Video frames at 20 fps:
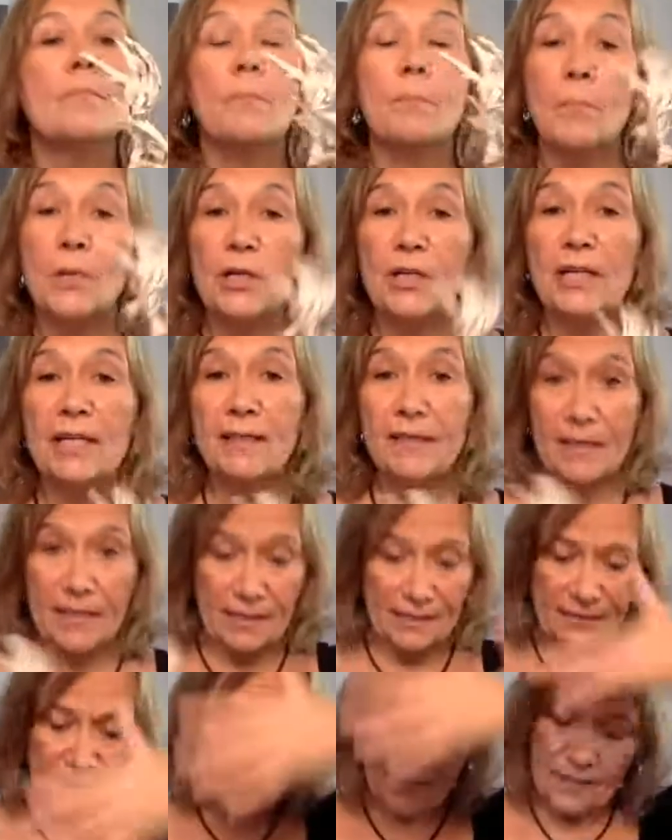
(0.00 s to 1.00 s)
Burning
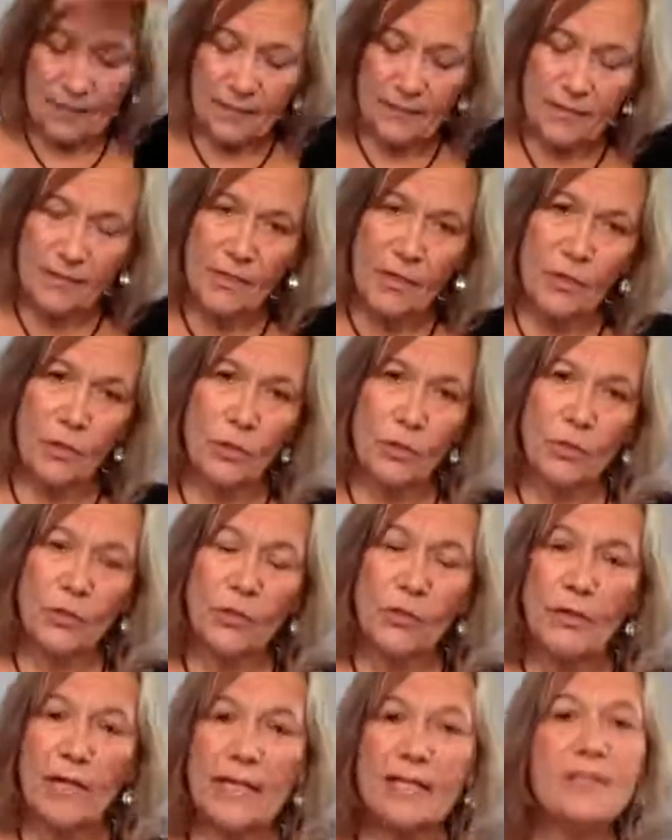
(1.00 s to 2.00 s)
this, so
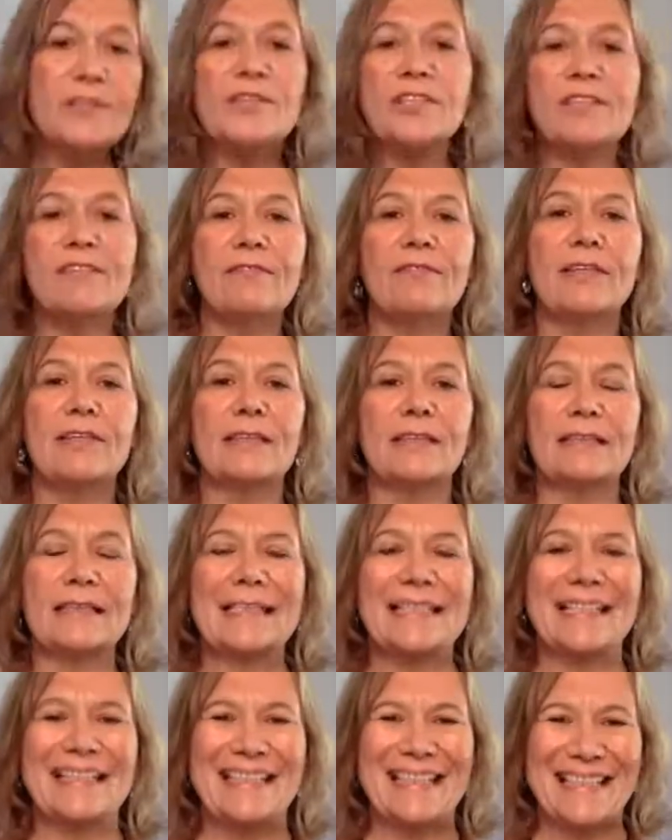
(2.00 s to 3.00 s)
your energy field
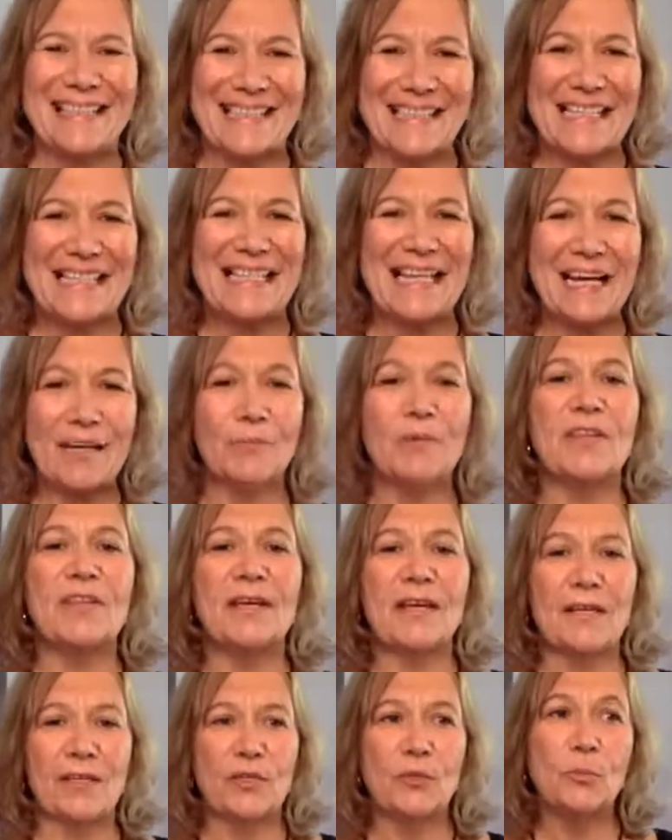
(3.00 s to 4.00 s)
can get stuck with
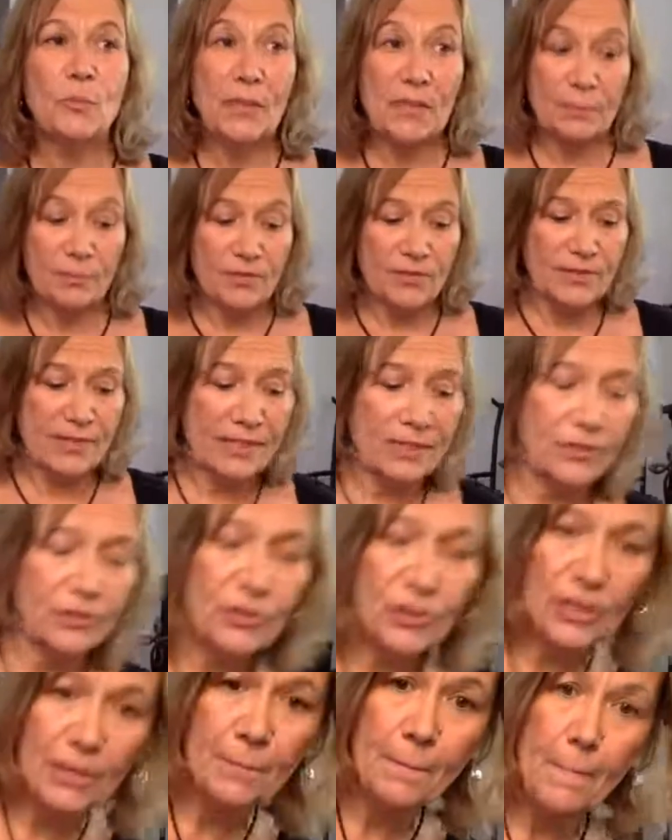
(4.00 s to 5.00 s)
other people's
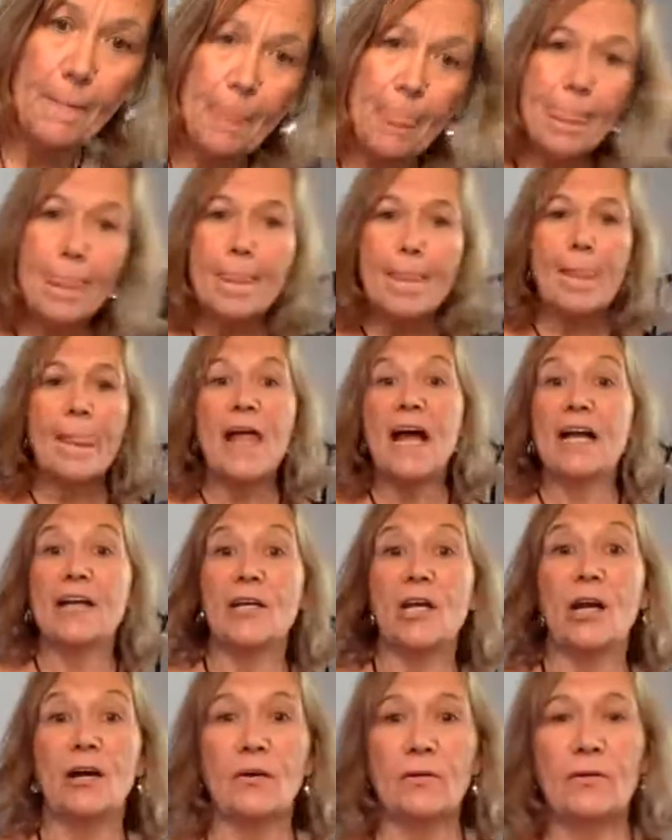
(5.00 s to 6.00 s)
energy. I
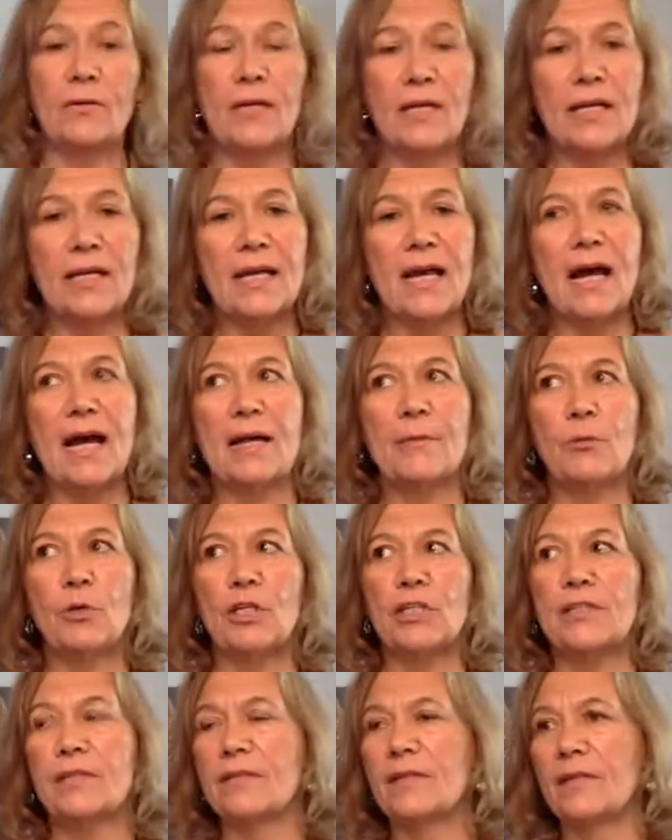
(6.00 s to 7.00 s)
know. I
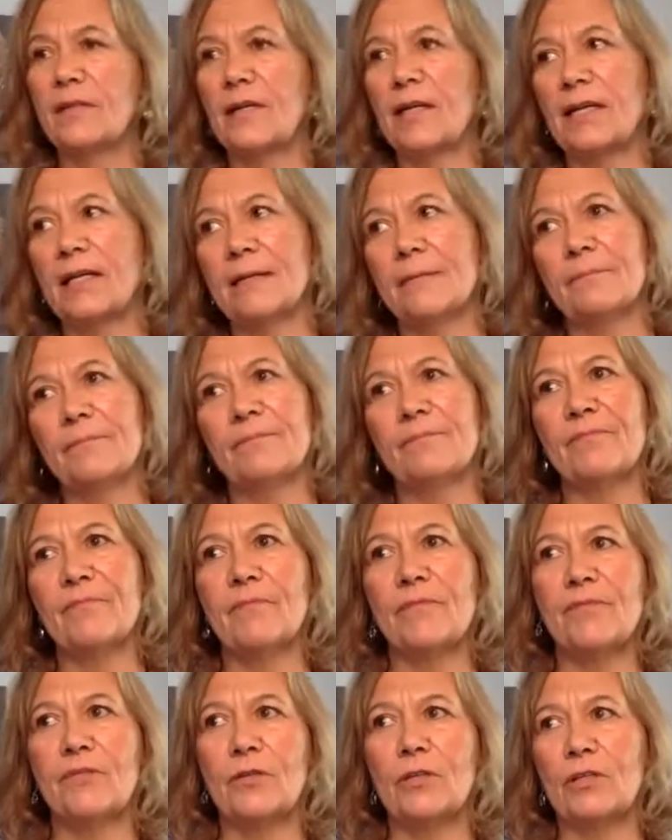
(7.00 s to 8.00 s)
worked
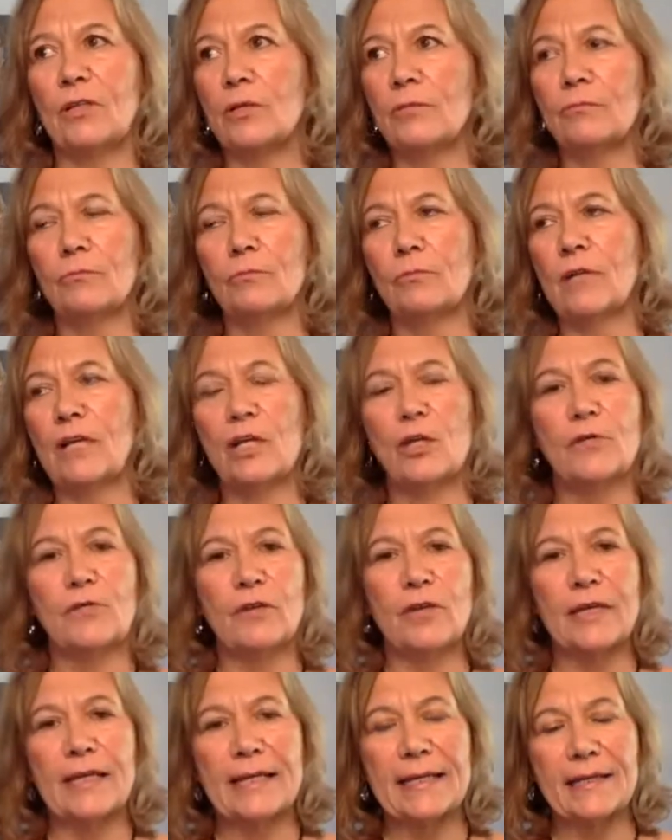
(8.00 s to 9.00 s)
for well over
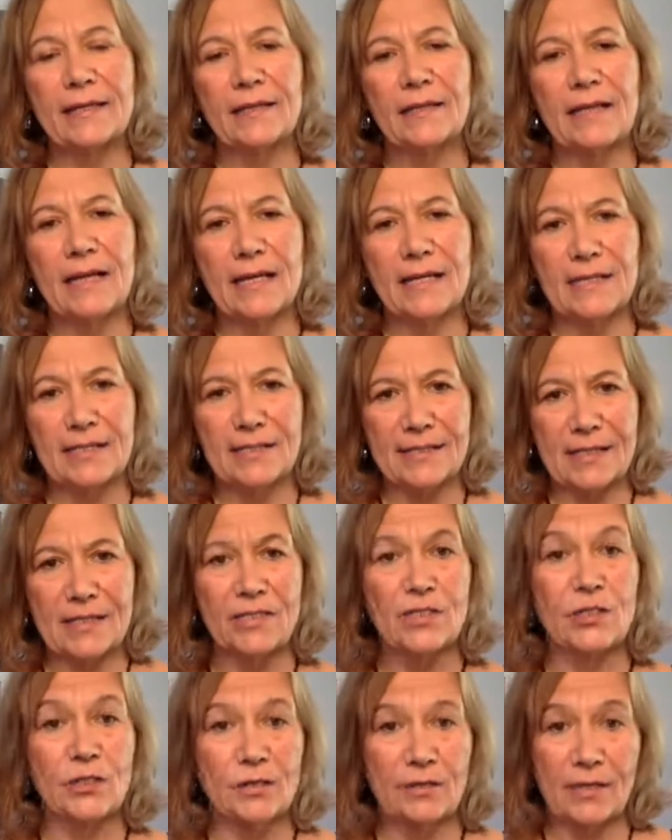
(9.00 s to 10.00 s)
a year at a
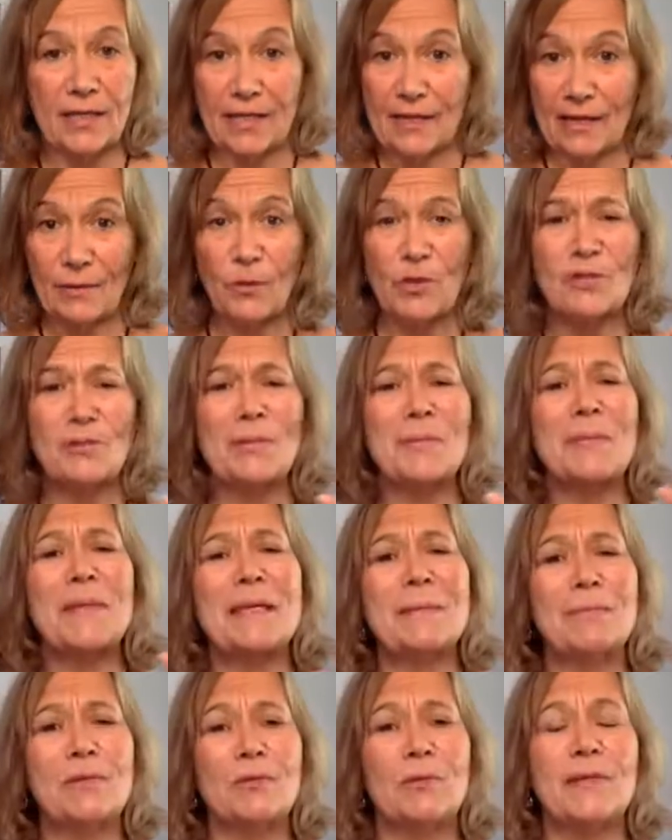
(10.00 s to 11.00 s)
center, and I worked with
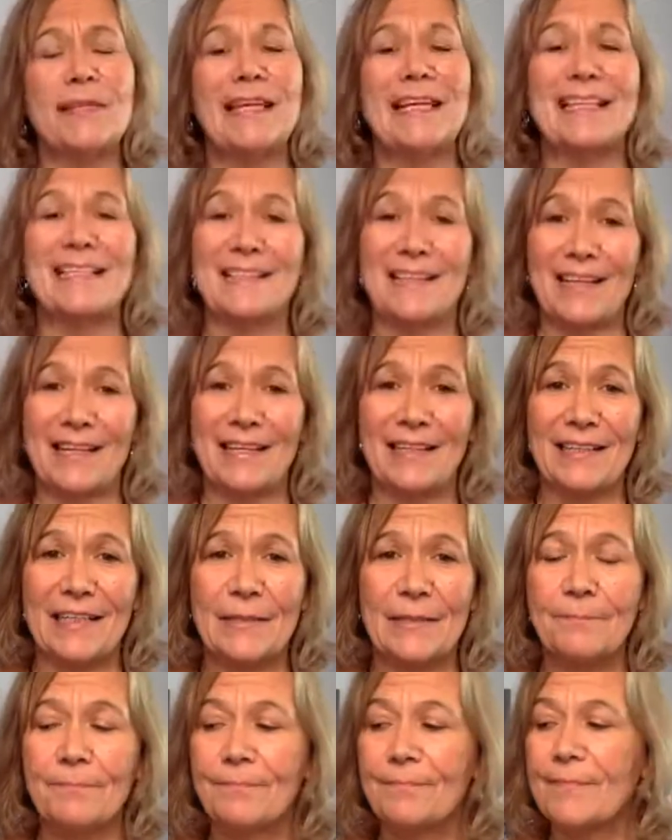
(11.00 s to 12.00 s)
people with
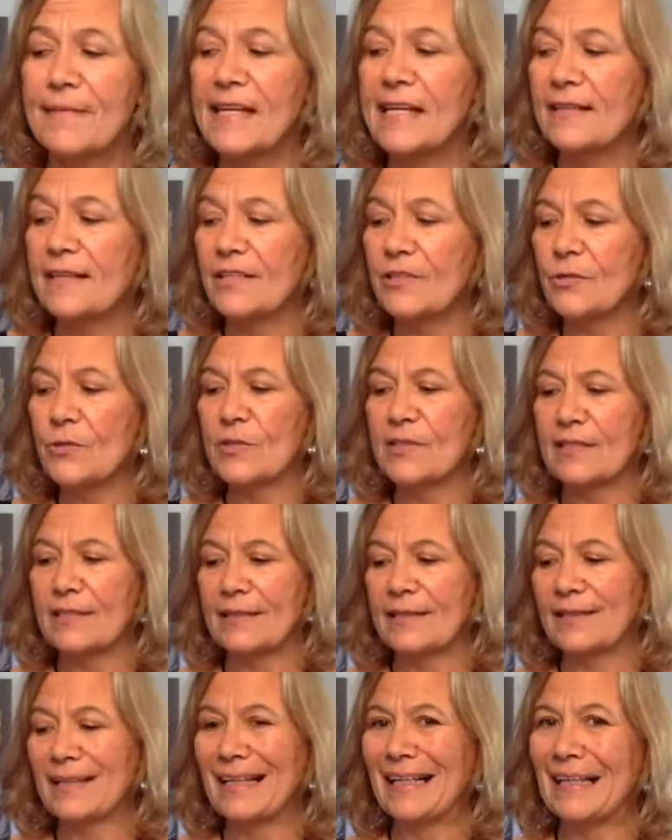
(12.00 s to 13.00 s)
anxiety. This was
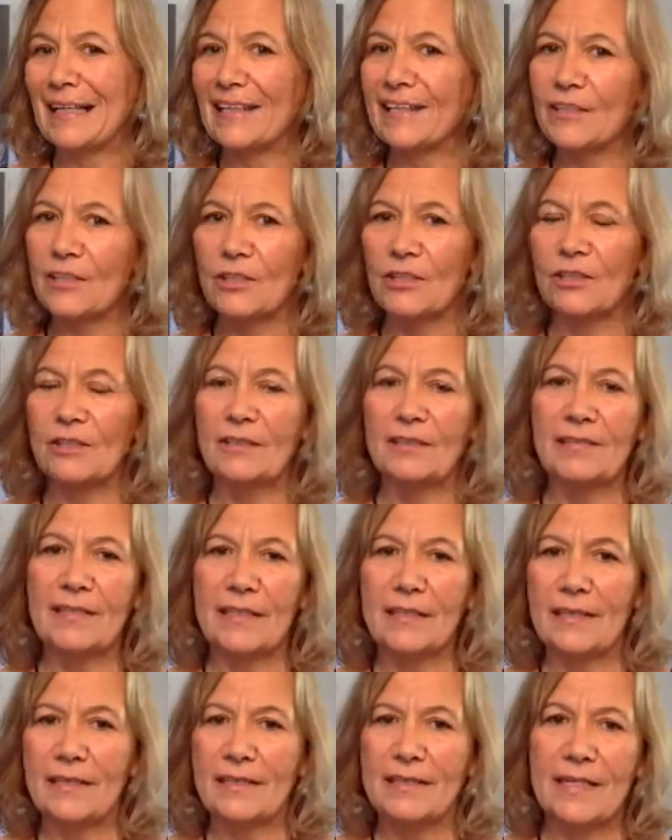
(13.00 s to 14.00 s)
a clinical
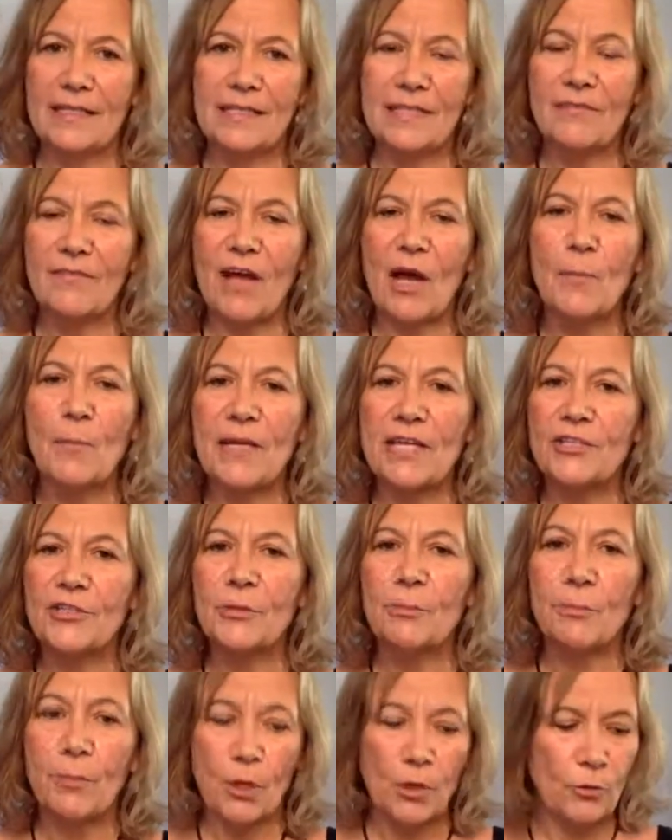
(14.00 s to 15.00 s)
intensive
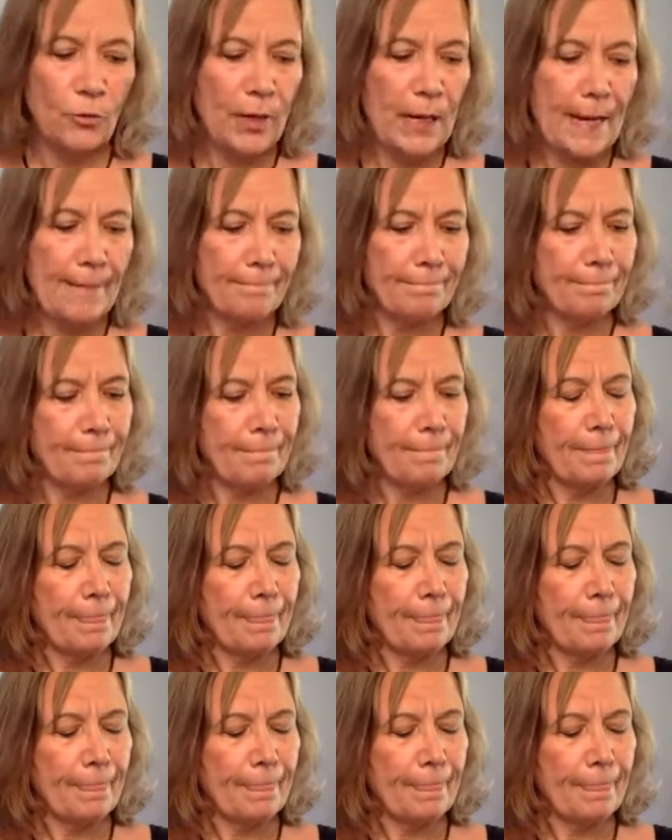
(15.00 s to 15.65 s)
outpatient program.